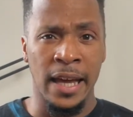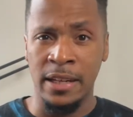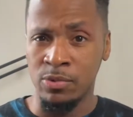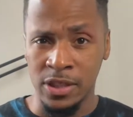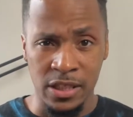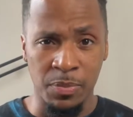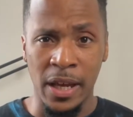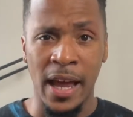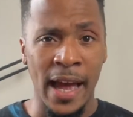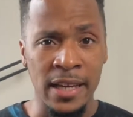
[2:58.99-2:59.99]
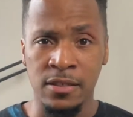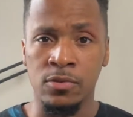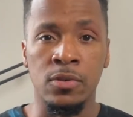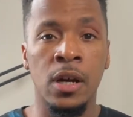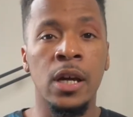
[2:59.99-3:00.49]
it would just be a hassle.
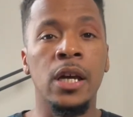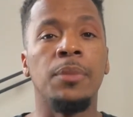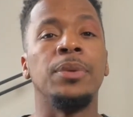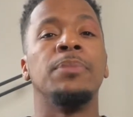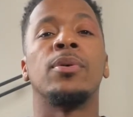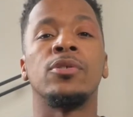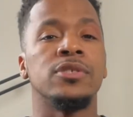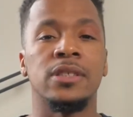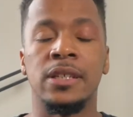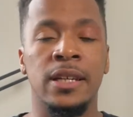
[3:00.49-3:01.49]
Me personally,